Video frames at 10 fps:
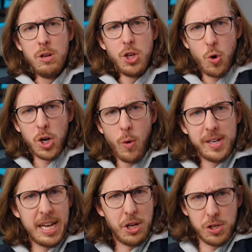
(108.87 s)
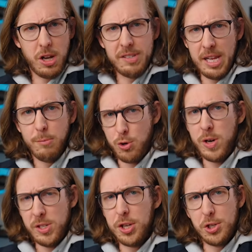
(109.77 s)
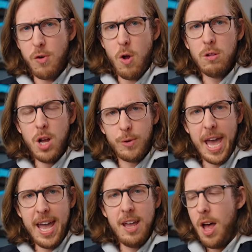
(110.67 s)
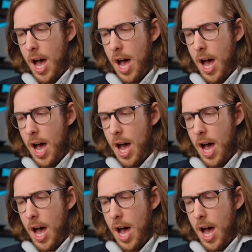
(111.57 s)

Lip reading: you're going to get yourself a celebratory sausage roll, okay?